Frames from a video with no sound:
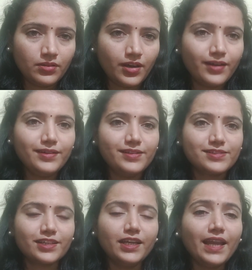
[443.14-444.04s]

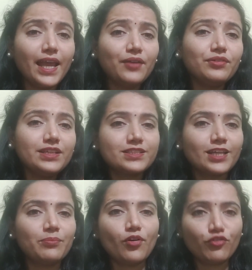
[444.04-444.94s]
hurdles in every
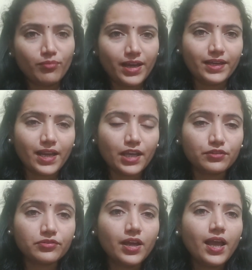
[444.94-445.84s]
step of my
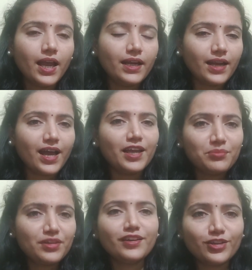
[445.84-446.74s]
life, and
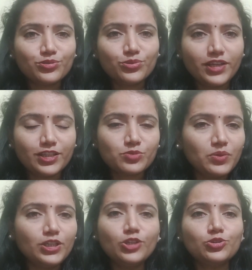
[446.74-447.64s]
I'm here today
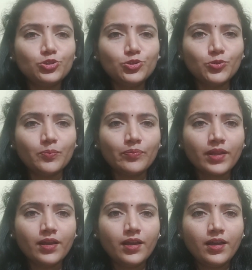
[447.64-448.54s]
speaking to you.
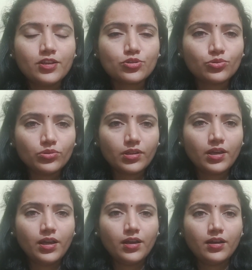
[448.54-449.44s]
So
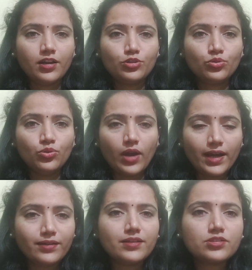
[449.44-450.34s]
to
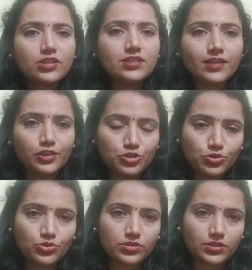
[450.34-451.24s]
address these
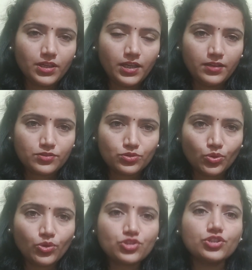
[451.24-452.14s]
issues, a
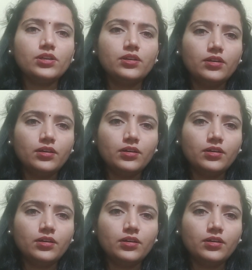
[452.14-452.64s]
social